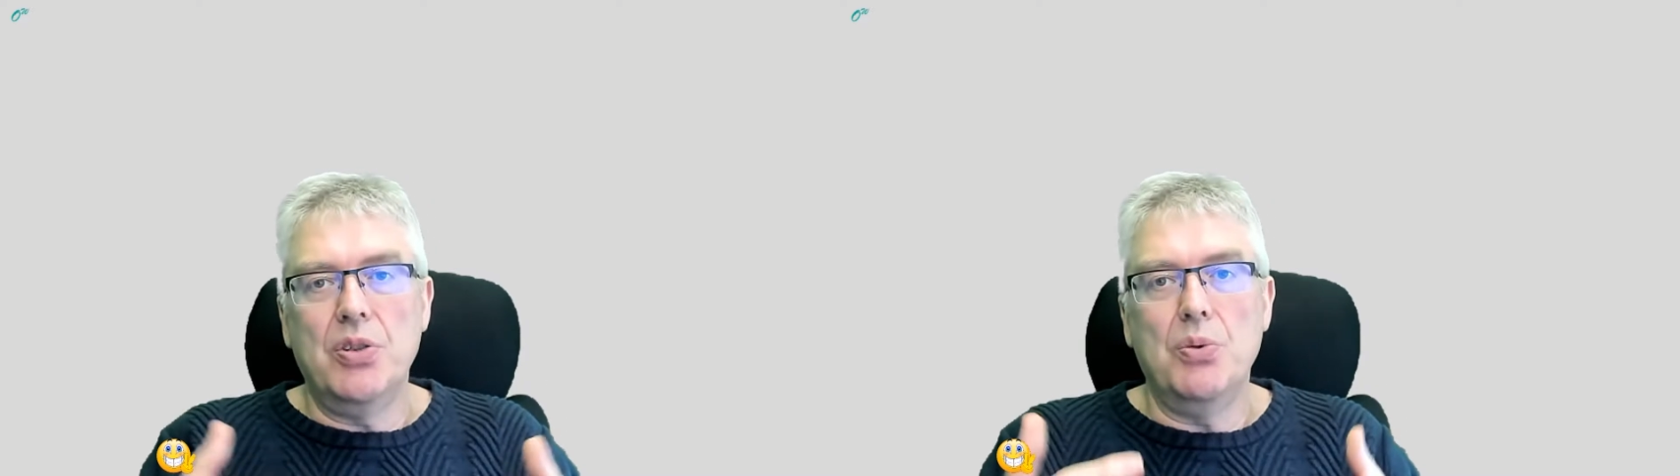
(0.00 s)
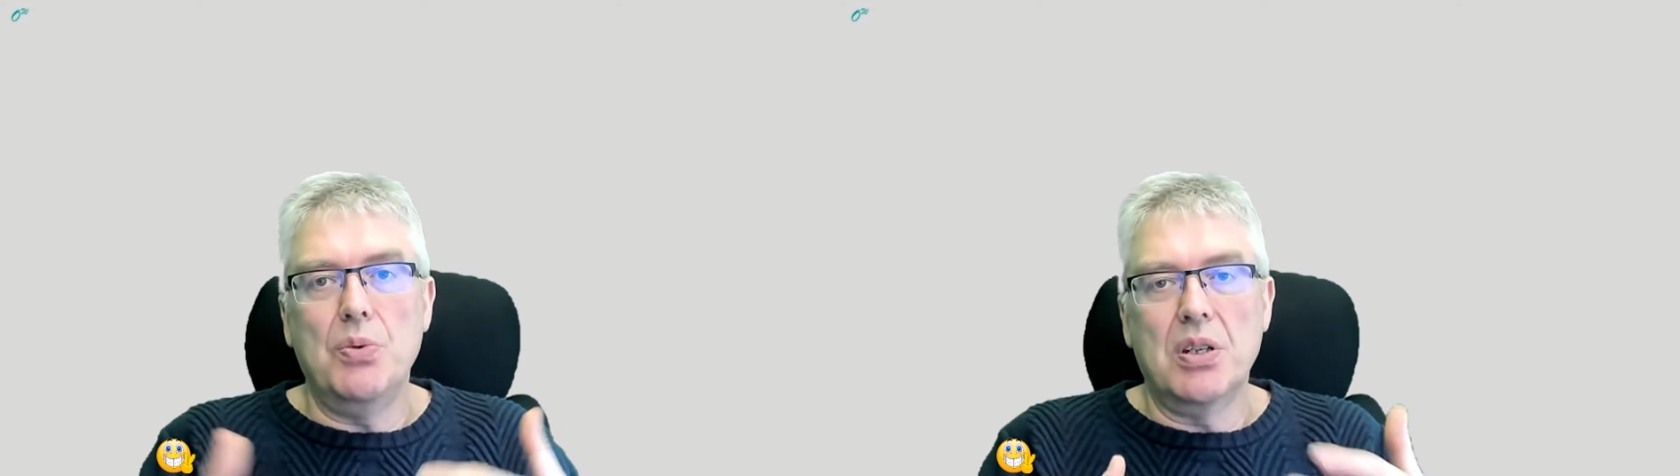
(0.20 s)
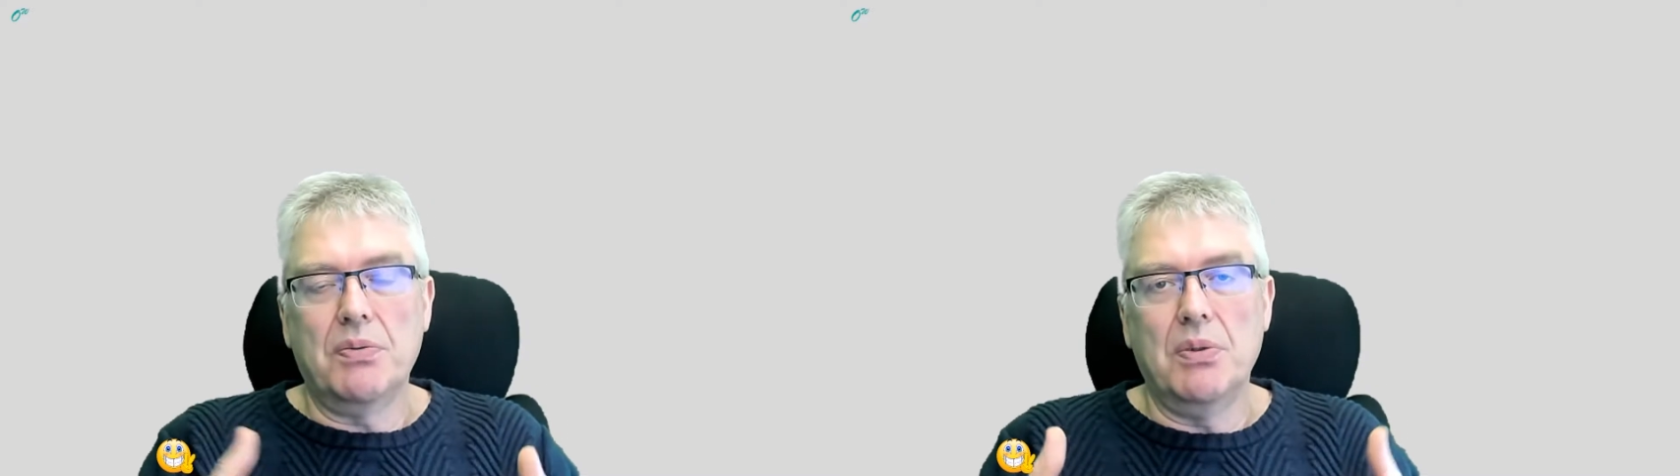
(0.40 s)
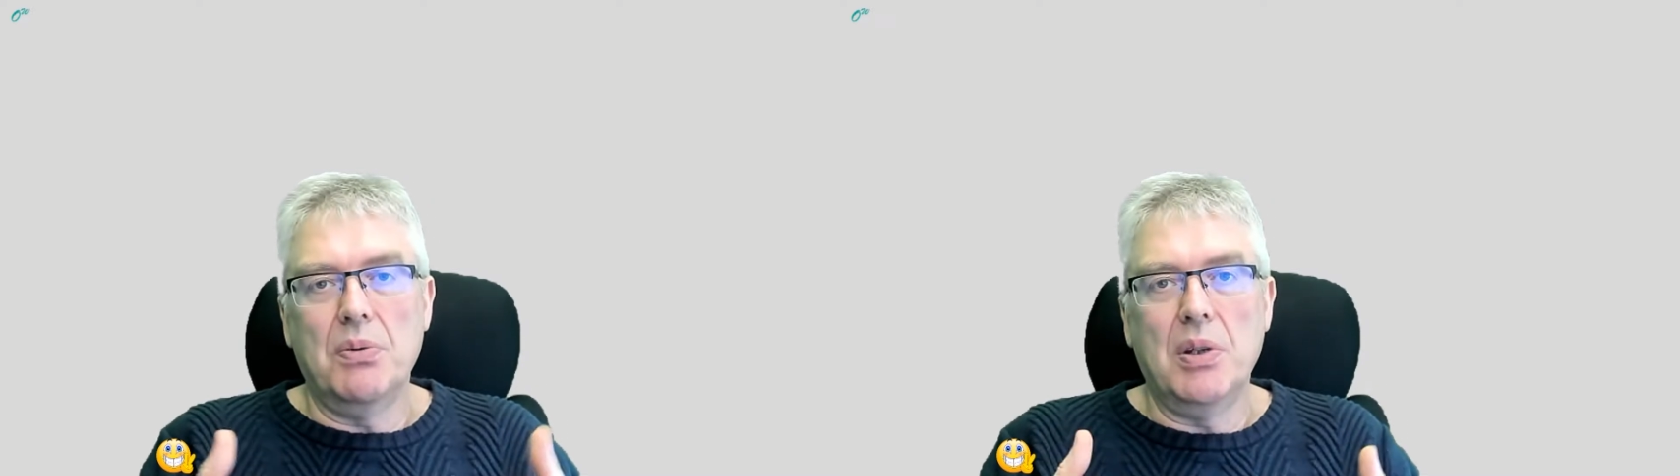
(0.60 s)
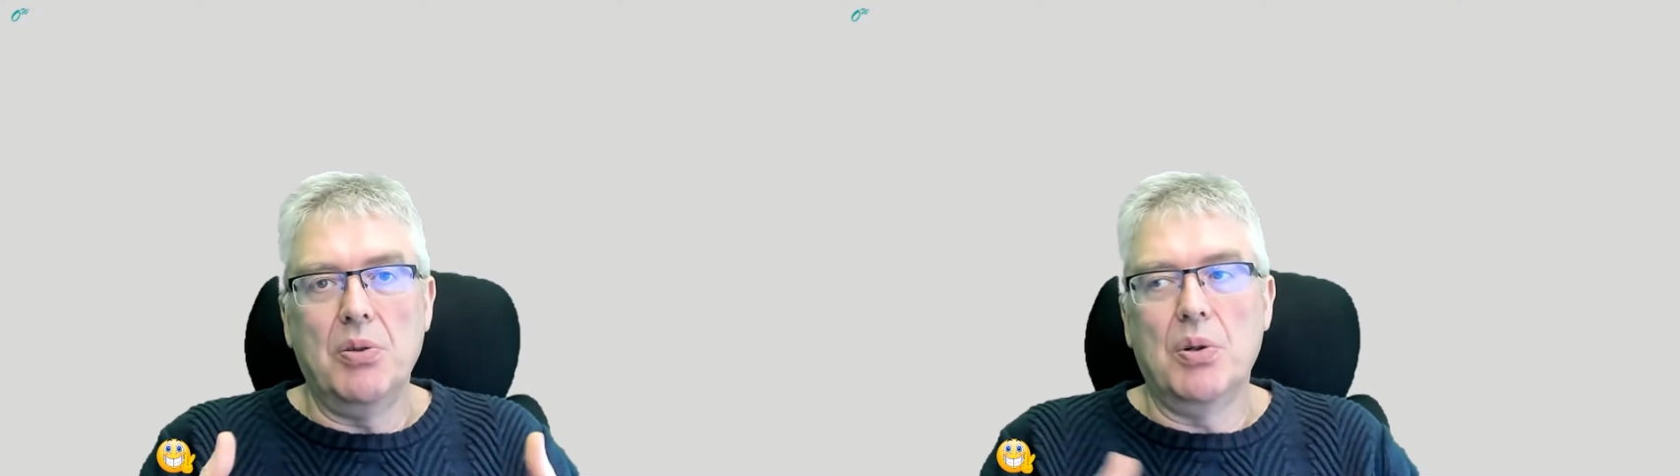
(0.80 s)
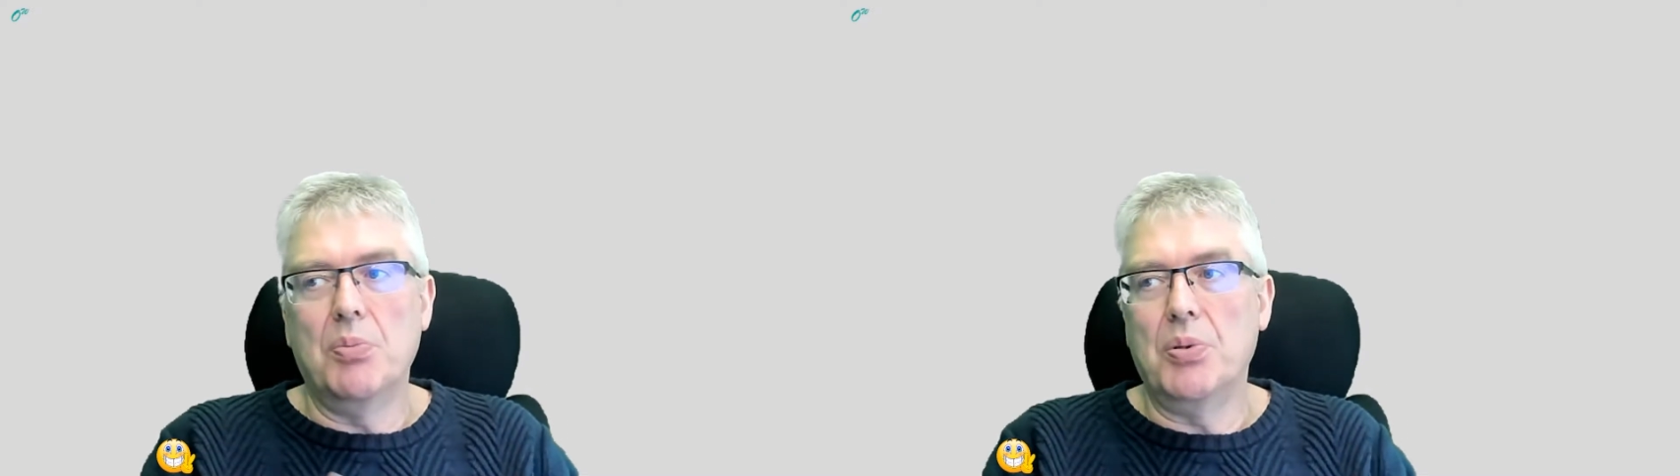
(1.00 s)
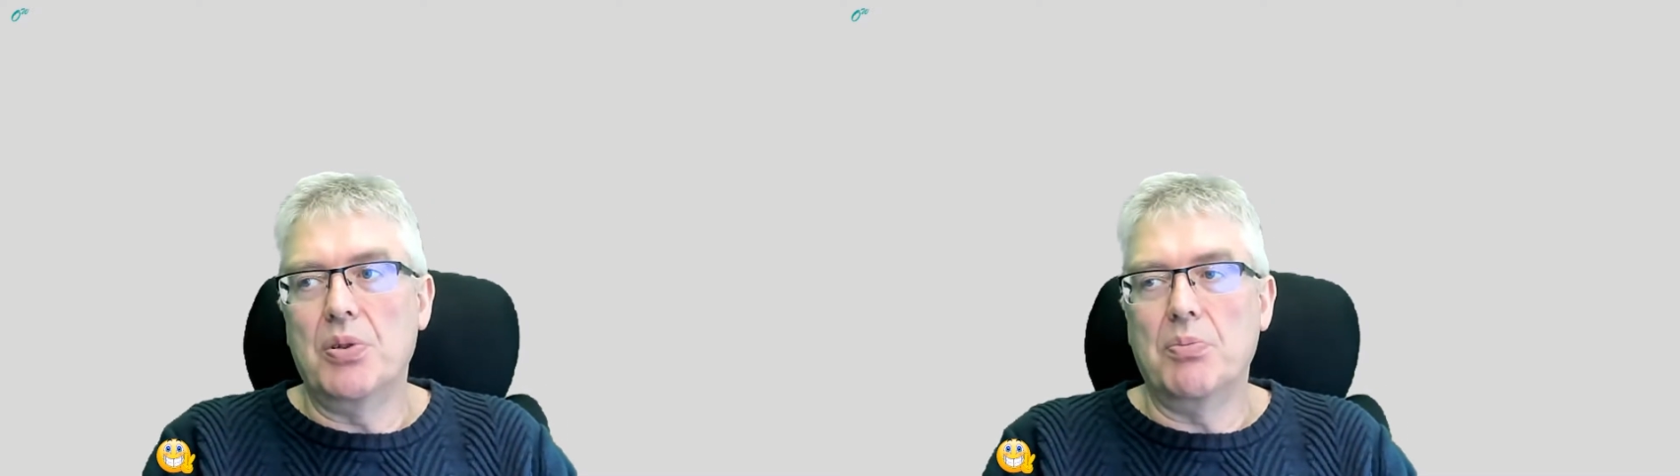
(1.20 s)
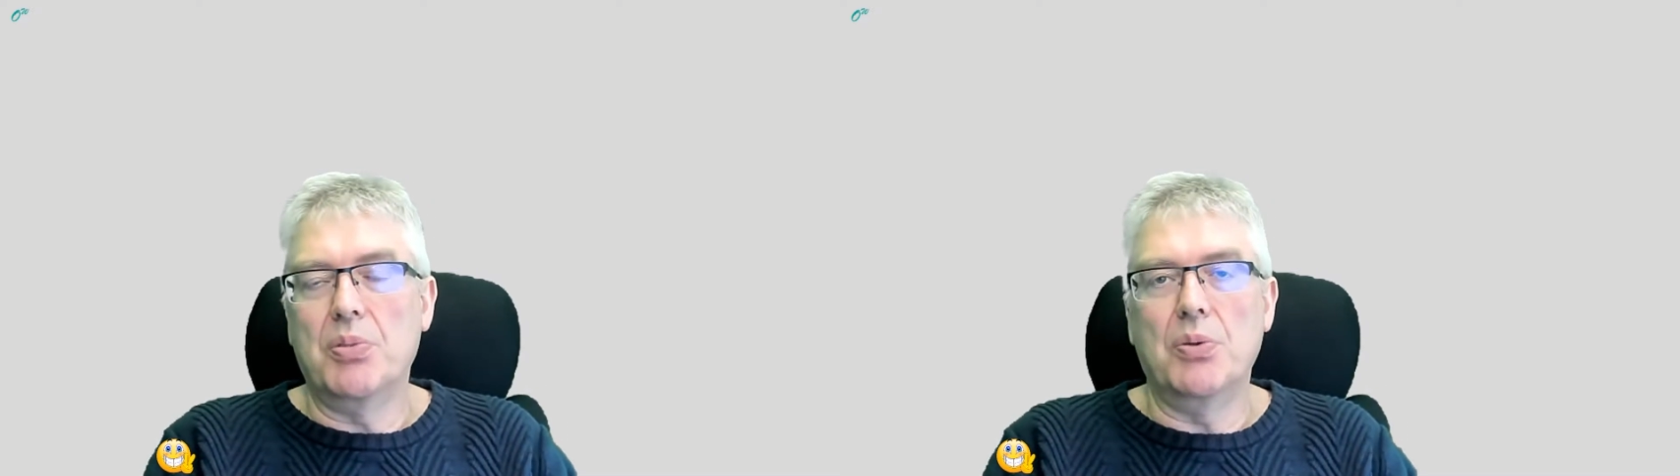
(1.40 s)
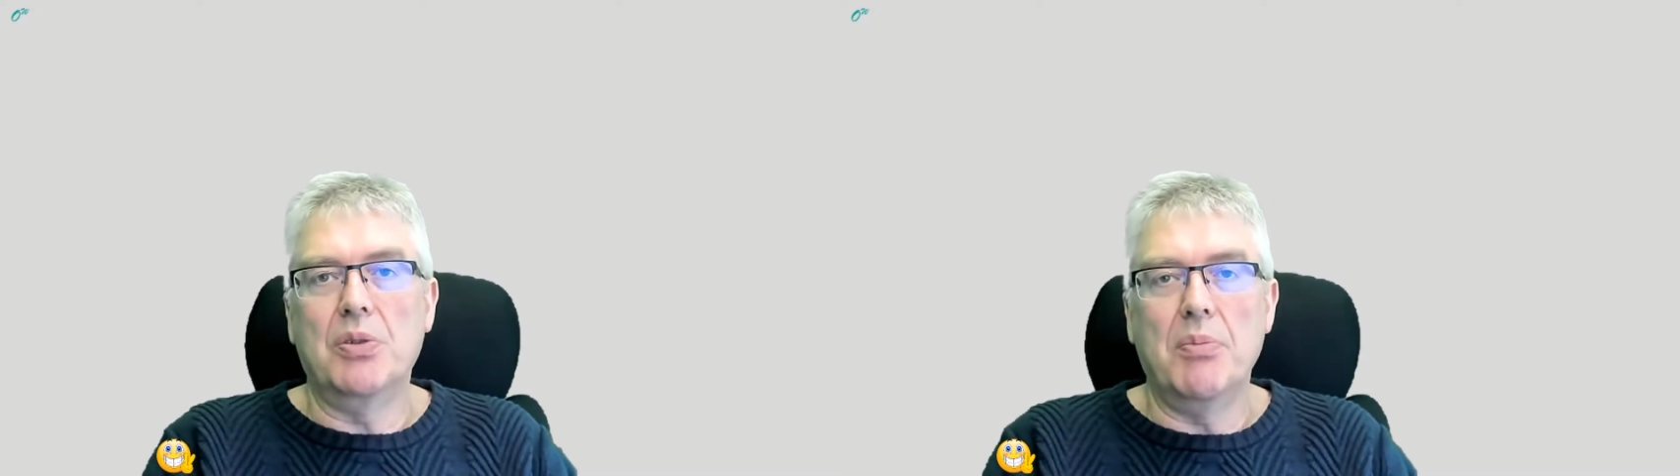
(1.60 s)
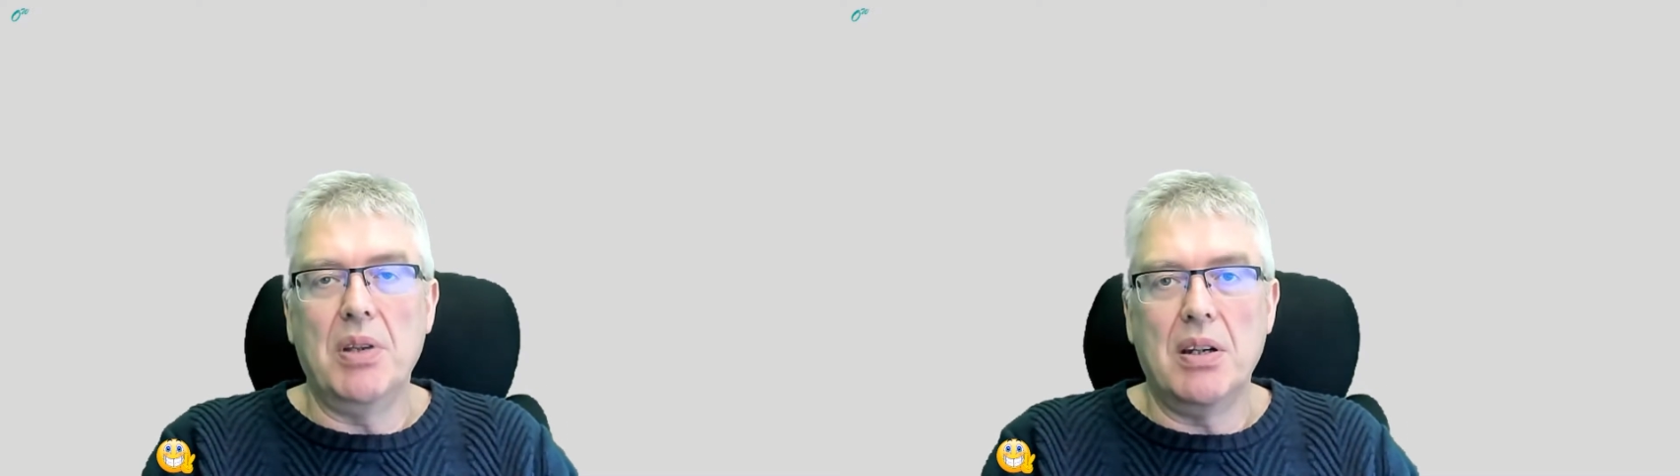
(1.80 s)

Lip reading: units for where you can put your program in,